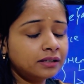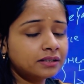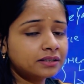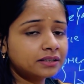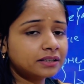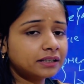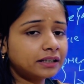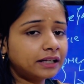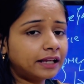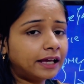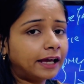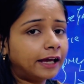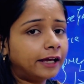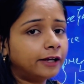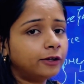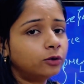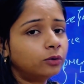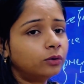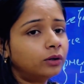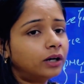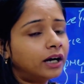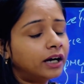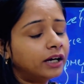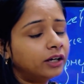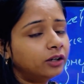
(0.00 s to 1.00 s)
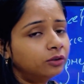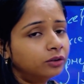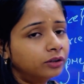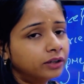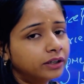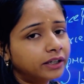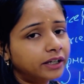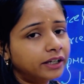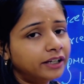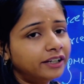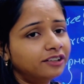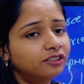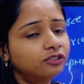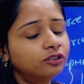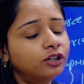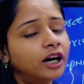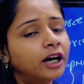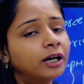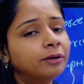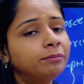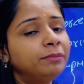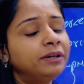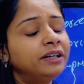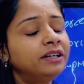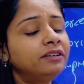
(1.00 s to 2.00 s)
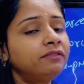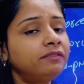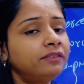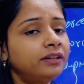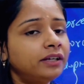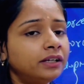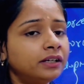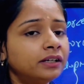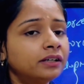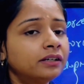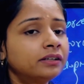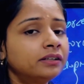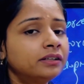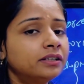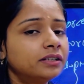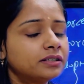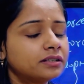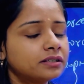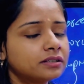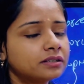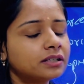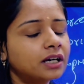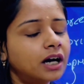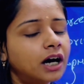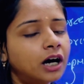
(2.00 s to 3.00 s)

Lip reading: scenario, I got a requirement where this is